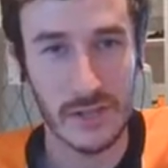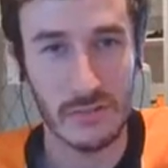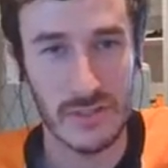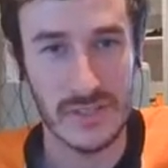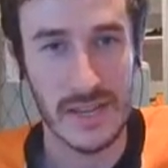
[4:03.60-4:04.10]

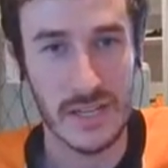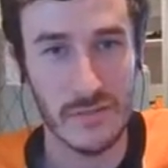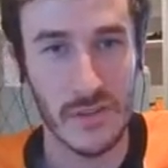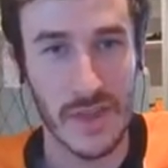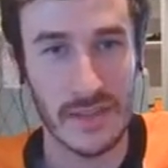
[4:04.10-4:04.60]
on
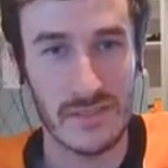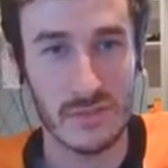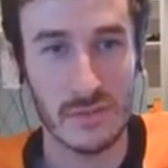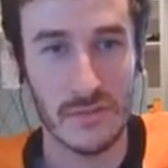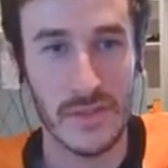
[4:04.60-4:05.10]
Rosenior for that
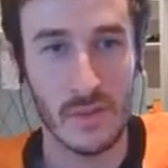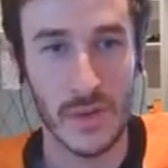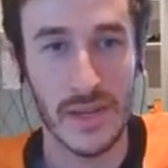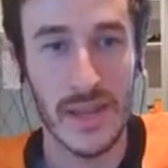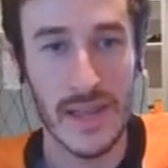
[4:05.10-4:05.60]
sort of thing
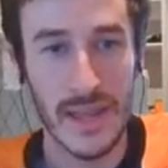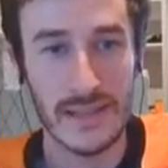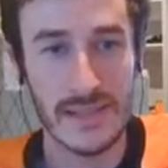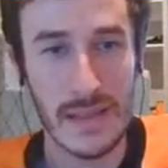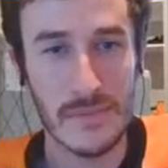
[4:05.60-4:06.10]
when
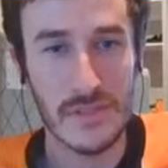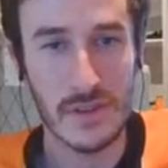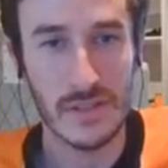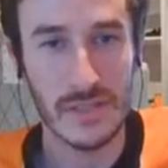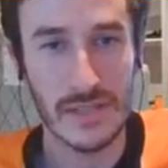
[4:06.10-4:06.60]
it seems
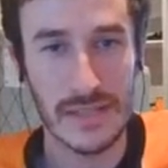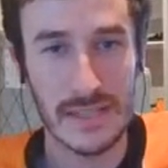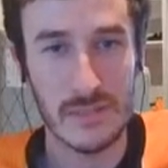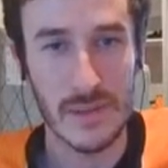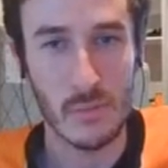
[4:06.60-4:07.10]
so clearly
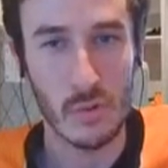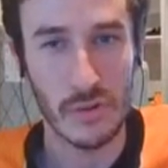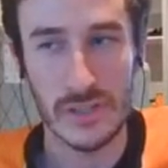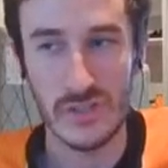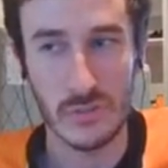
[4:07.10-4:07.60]
to be
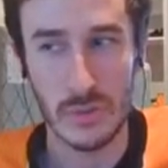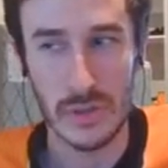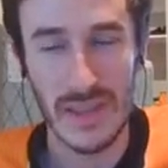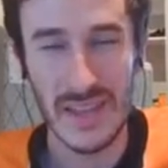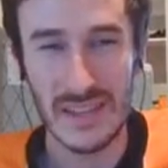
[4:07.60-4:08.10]
more an issue
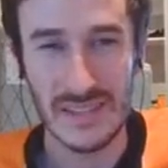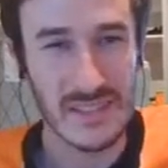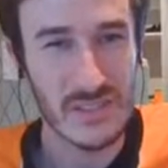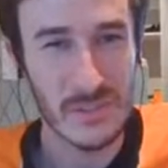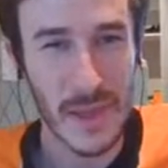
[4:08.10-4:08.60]
with
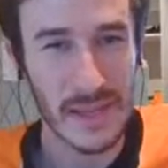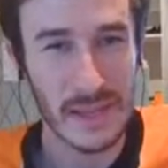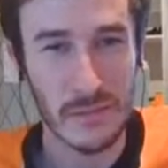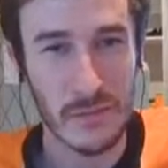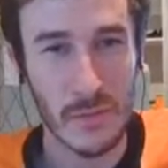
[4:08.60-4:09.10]

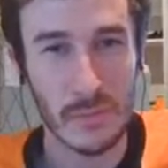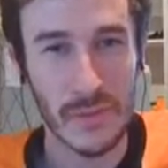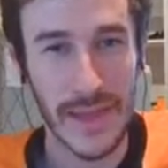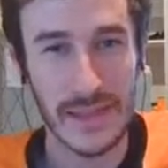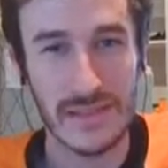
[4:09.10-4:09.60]
decision-making from the
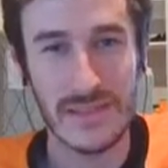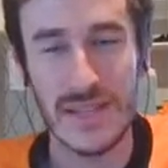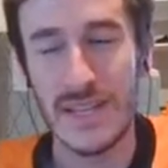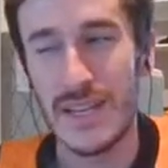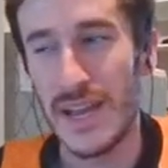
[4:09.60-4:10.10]
players,
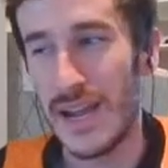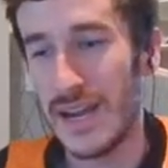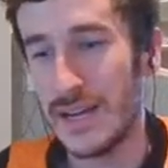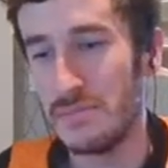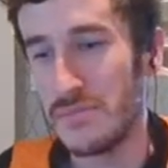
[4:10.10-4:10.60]

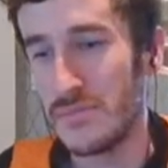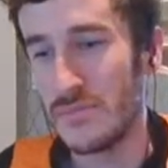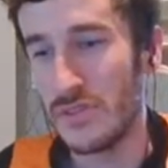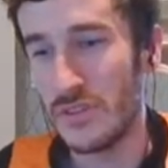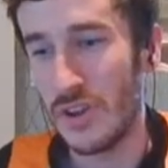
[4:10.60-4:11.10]

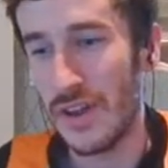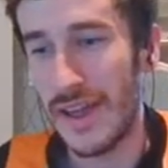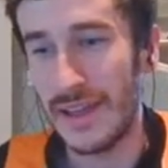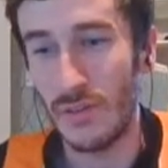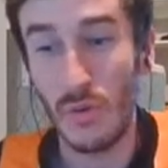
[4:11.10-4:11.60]

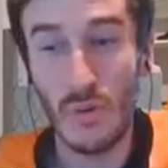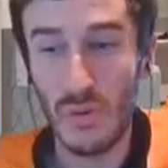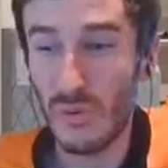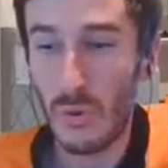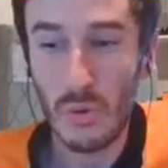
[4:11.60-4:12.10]

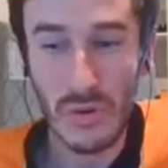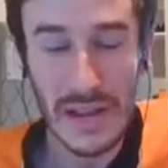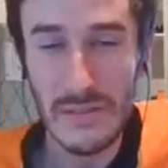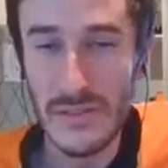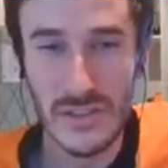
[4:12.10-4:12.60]
or
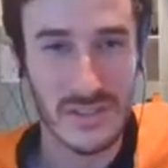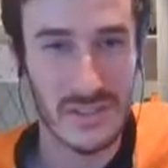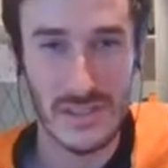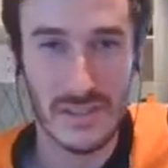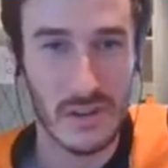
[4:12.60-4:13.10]
even
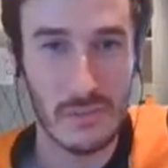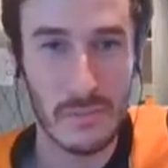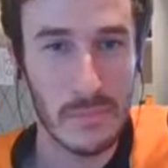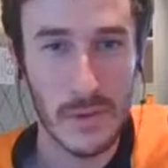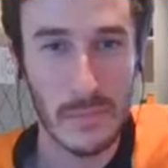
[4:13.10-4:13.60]
just a
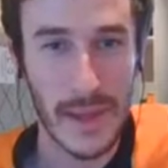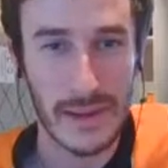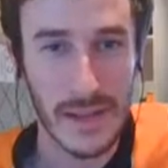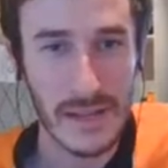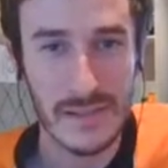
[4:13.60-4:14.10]
bit of
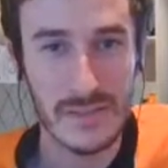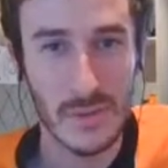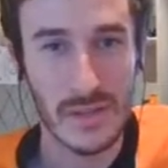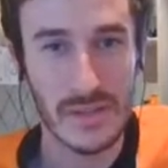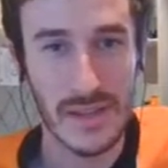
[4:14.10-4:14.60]
bad luck as
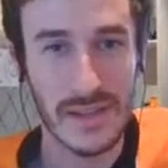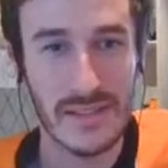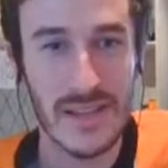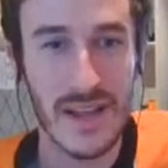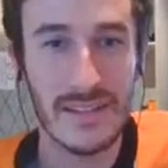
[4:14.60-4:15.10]
well. And
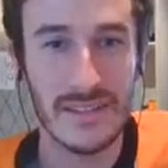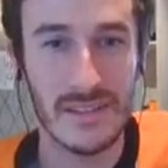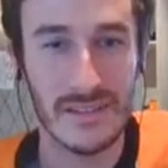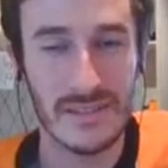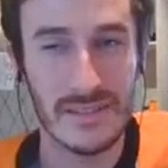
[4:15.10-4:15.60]
it's hard
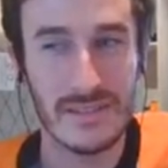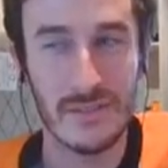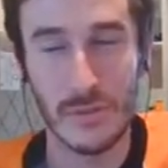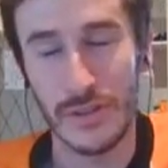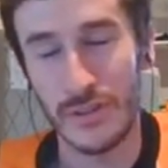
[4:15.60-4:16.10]
to
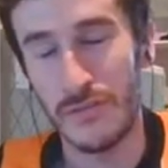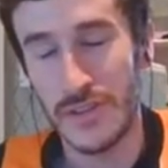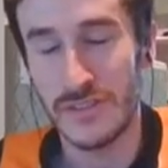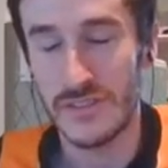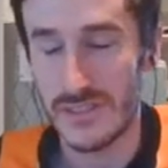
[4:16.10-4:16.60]
look at the
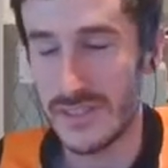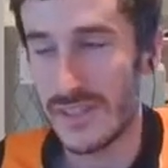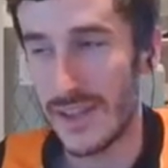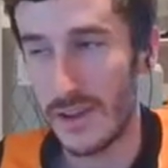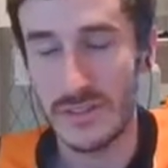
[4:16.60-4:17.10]
fixtures and
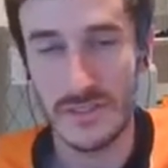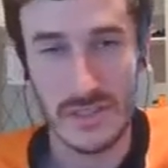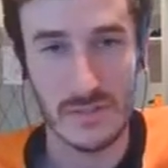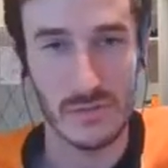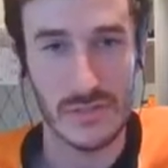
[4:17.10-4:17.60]
say, oh,
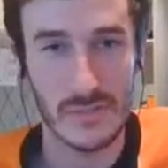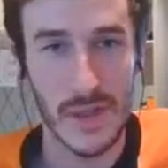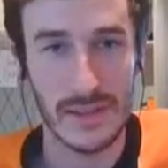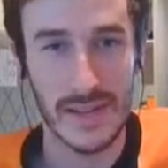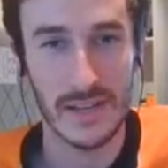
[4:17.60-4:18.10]
it's all just
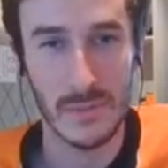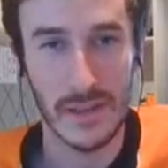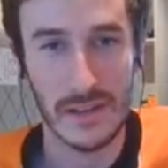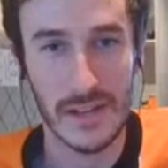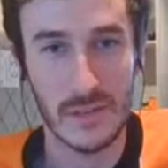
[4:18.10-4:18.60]
down to
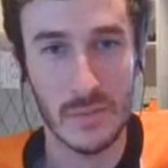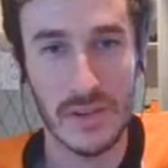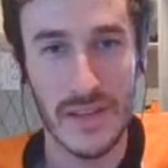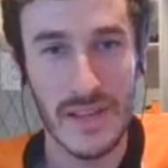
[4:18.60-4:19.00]
bad luck. But